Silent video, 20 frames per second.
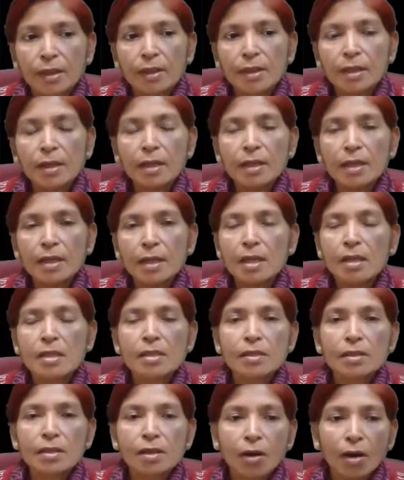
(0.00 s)
Third
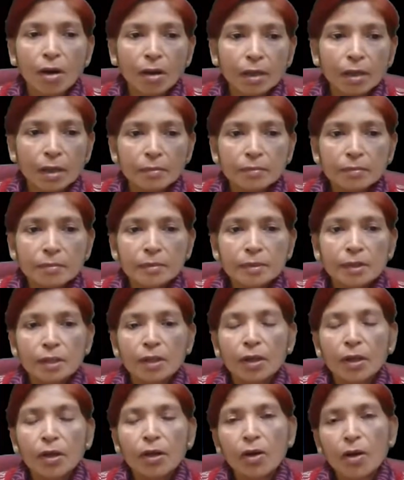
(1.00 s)
is column.
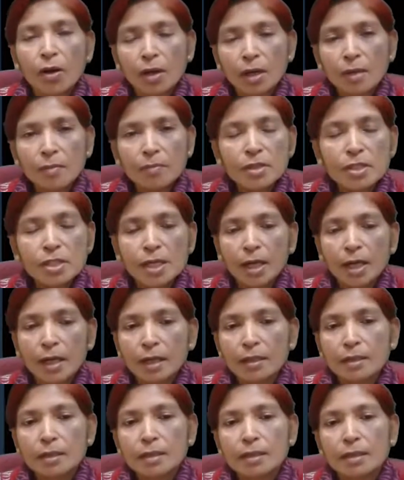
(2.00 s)
Column
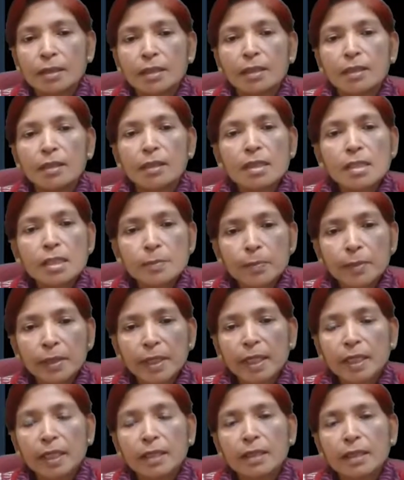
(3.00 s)
chart
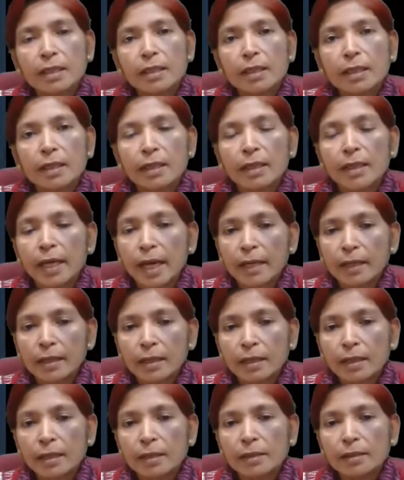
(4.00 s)
display
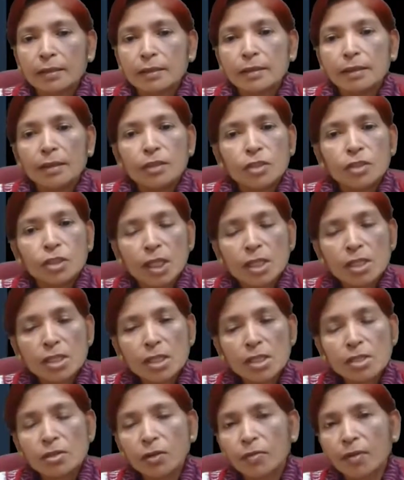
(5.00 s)
data
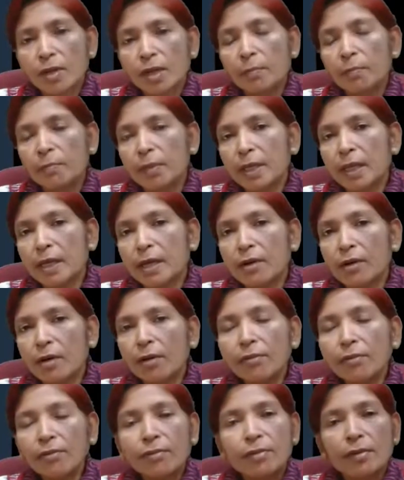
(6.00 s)
changes over a period
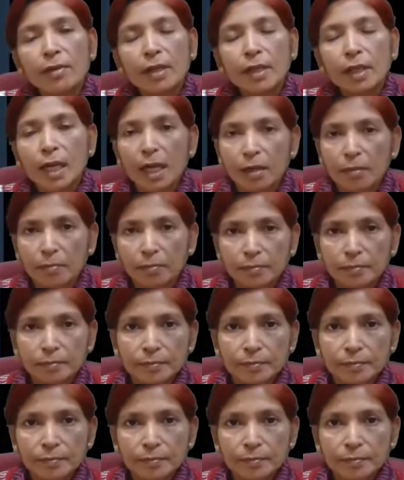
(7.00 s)
of time.